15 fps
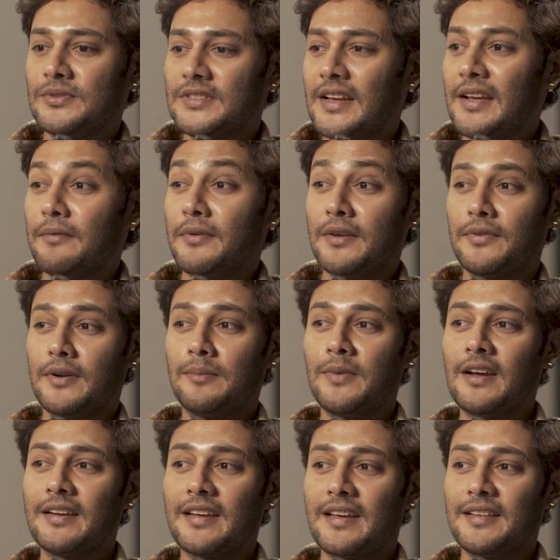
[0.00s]
stay away from
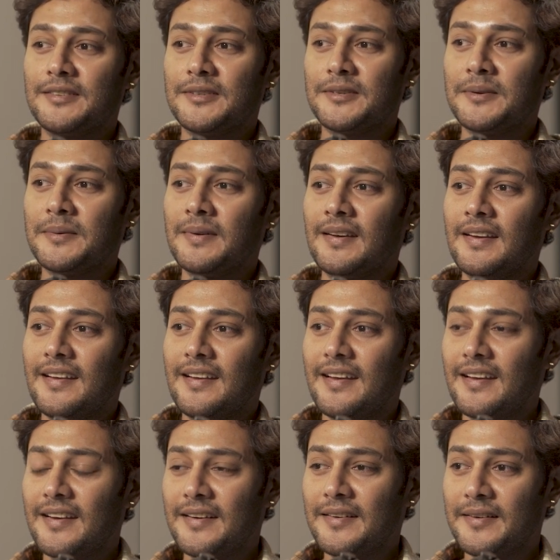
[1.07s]
lung cancer,
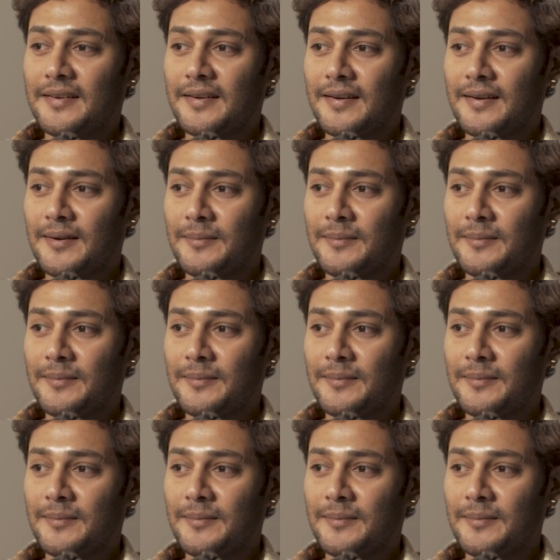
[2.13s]
and